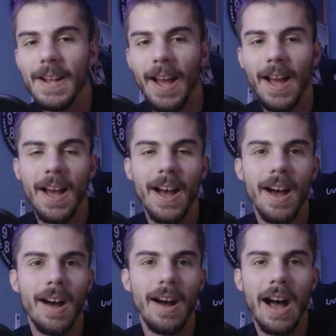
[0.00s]

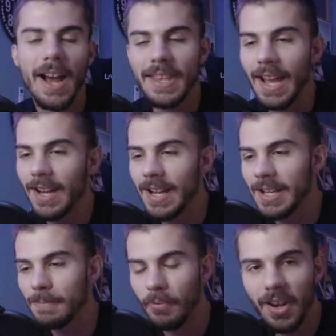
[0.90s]
Again,
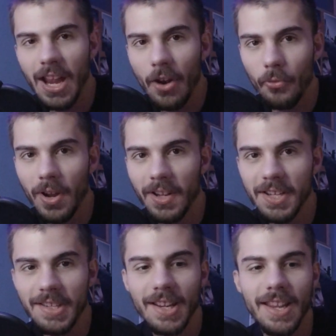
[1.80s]
it's pretty
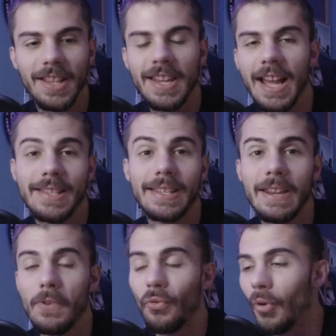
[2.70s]
unrealistic. It gets
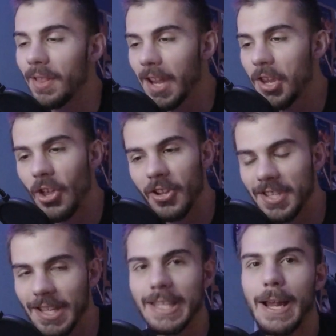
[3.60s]
even
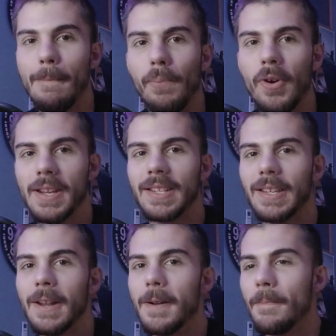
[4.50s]
ridiculous at some points,
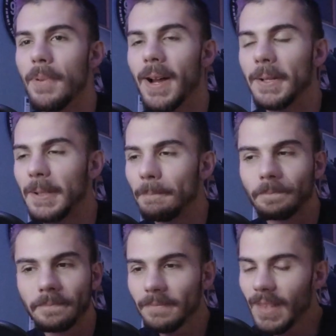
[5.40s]
but
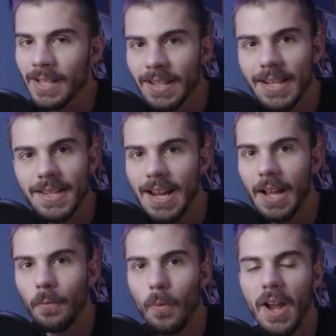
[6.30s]
that's
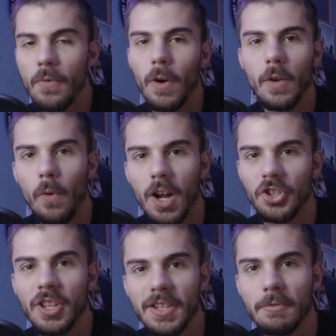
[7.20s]
not why you want to
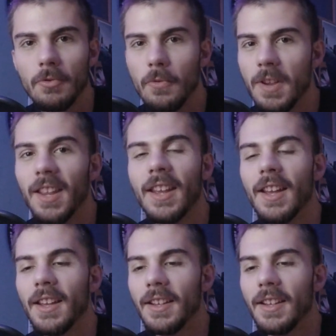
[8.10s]
watch this movie.